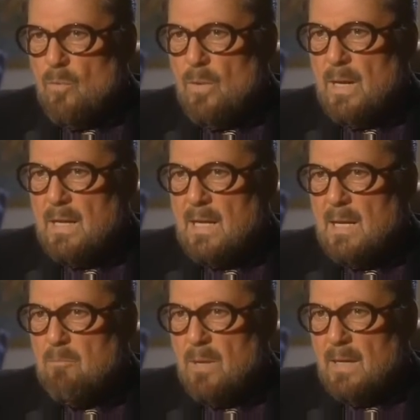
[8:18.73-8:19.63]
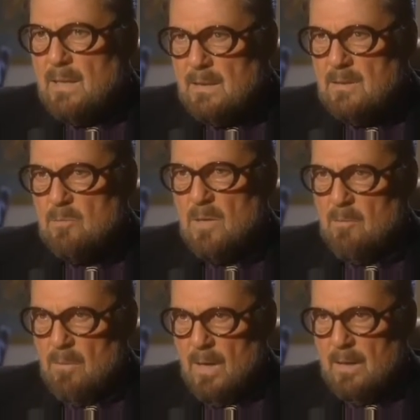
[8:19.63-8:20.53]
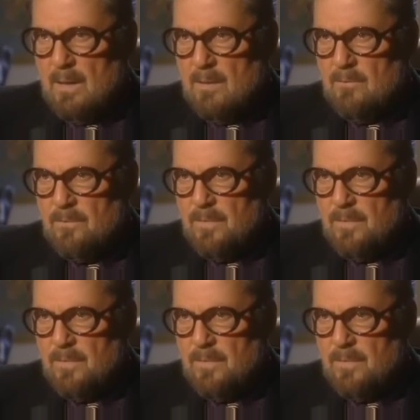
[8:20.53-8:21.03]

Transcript: when I came back into my body.